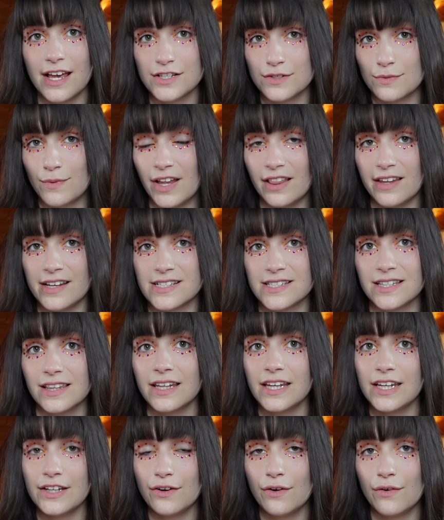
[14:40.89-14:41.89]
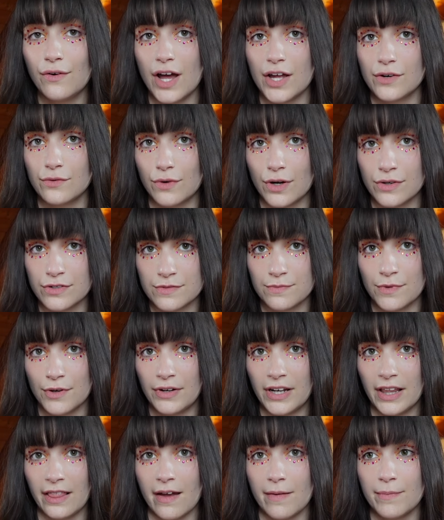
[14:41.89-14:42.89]
as well as Lino and
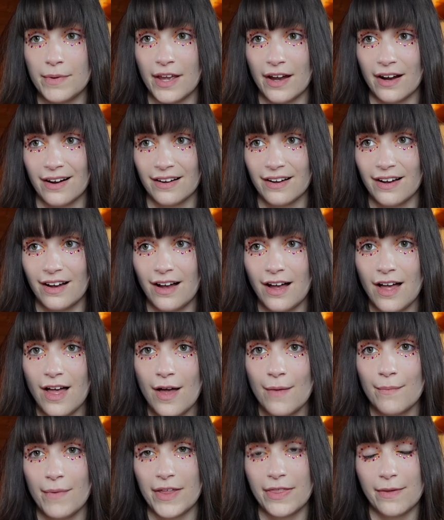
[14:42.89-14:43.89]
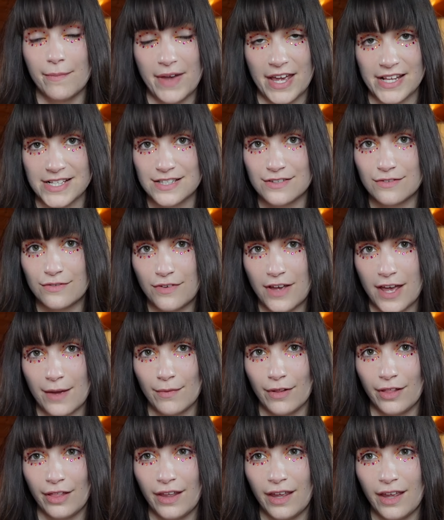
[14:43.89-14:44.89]
Rosemary LaBianca by the Manson
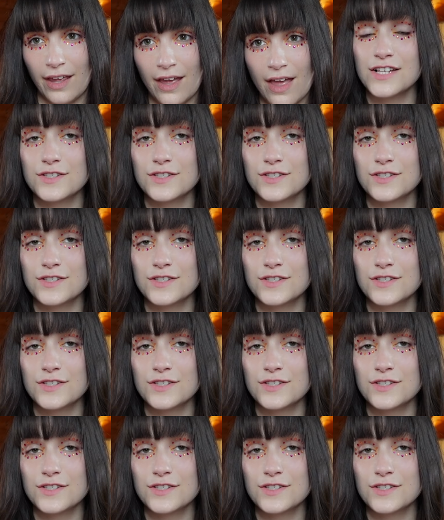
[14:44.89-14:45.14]
family,